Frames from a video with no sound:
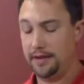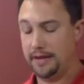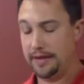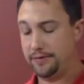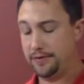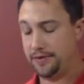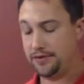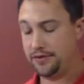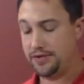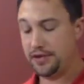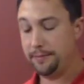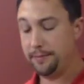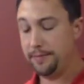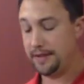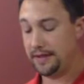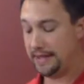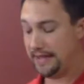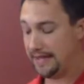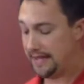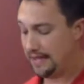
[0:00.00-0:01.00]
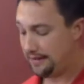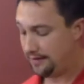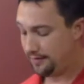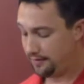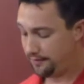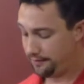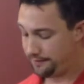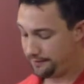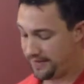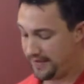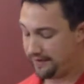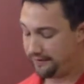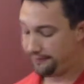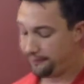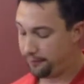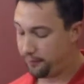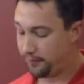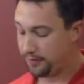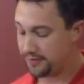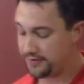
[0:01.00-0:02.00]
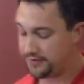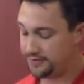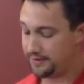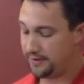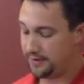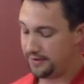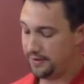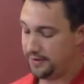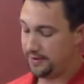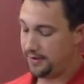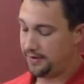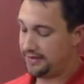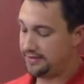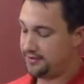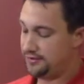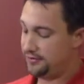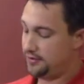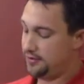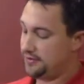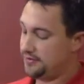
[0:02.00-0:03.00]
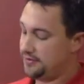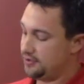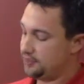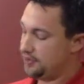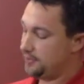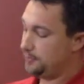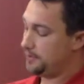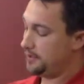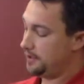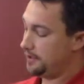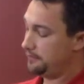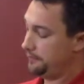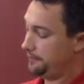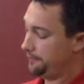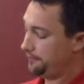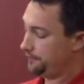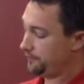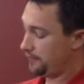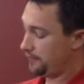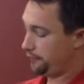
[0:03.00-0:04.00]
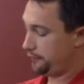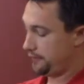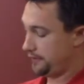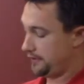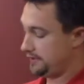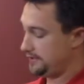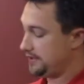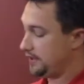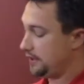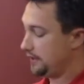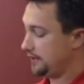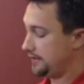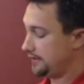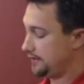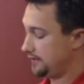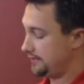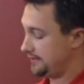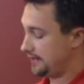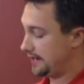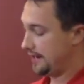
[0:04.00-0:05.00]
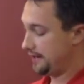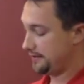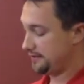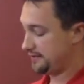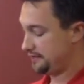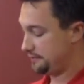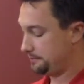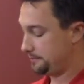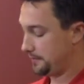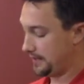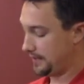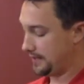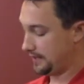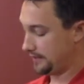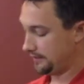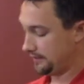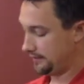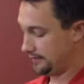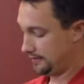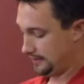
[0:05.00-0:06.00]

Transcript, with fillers: When you jump and land, that force is, is distributed for your entire entire spine.